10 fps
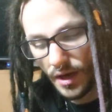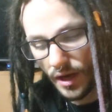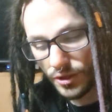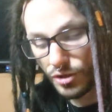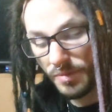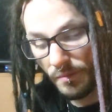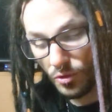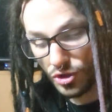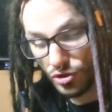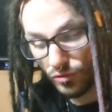Uh, two
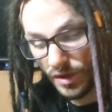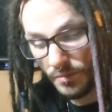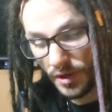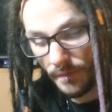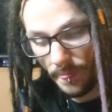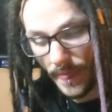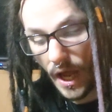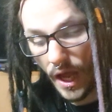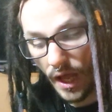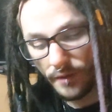people are screaming,
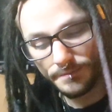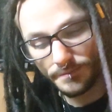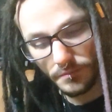ah.